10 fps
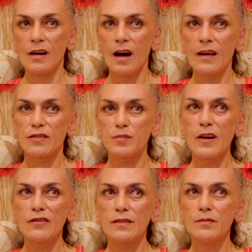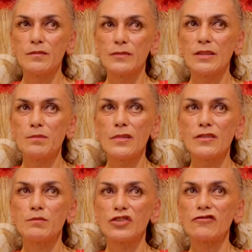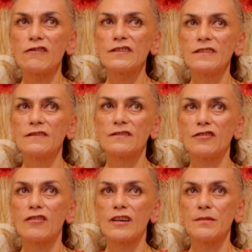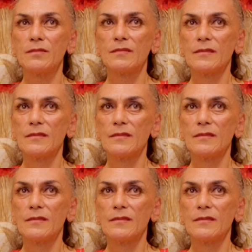I suppose the majority of the time,